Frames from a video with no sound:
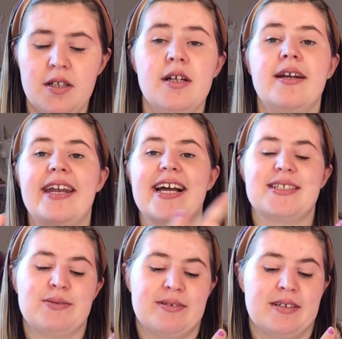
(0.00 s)

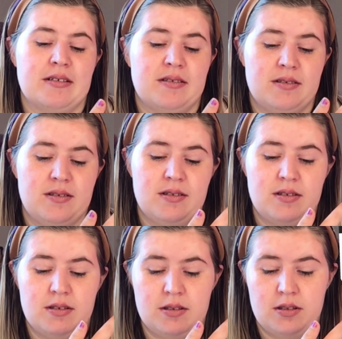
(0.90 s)
Next one.
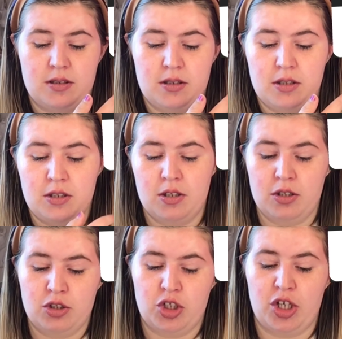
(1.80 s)

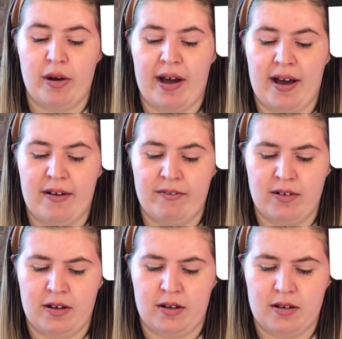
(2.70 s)
Do you have
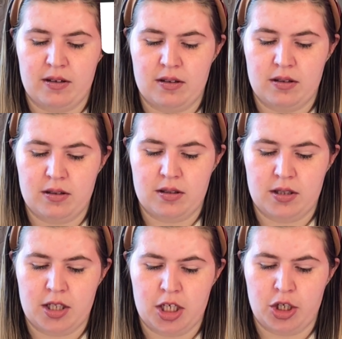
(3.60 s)
a
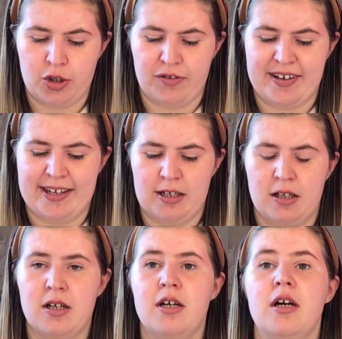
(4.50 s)
career.
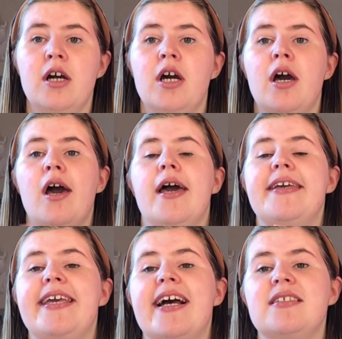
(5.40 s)

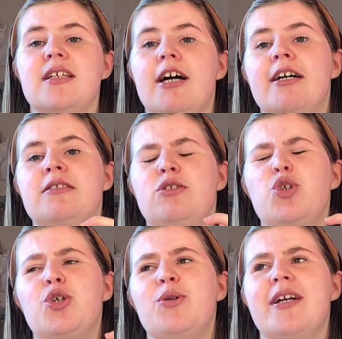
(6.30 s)
Yes, I do
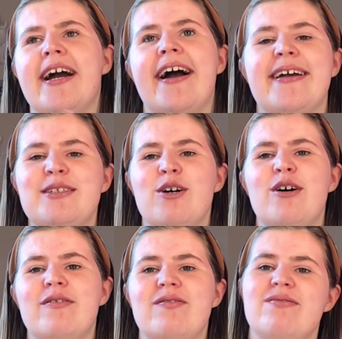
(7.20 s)
kind
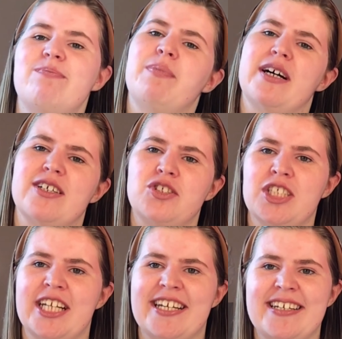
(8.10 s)
of
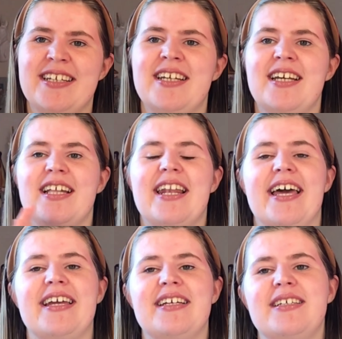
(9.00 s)
partially like